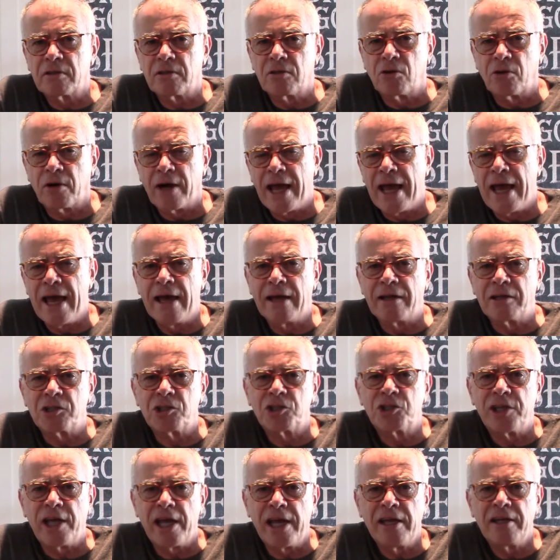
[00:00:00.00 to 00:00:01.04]
or had a
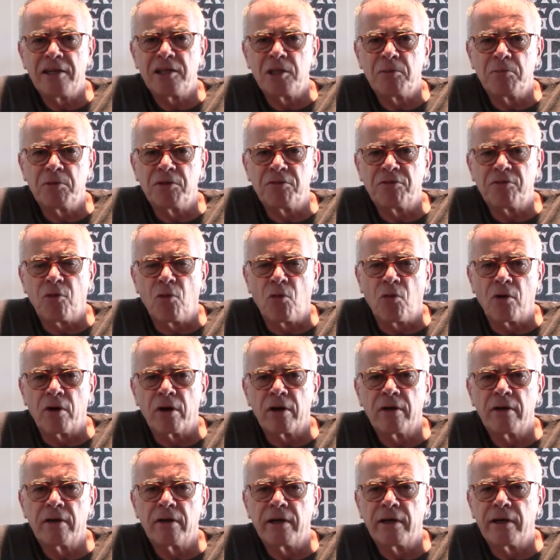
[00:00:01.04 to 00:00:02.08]
shandy
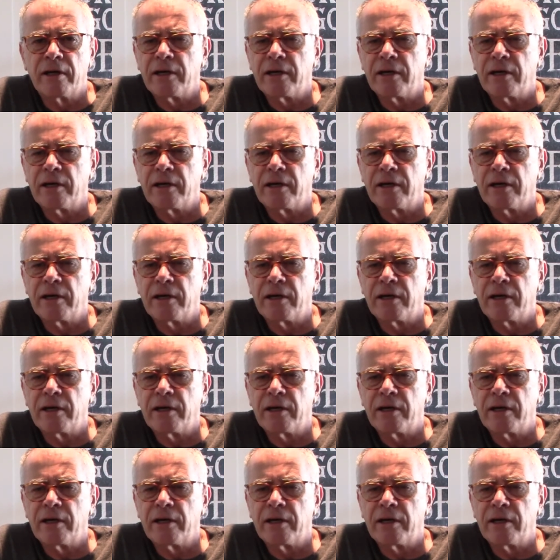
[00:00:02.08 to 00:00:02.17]
before,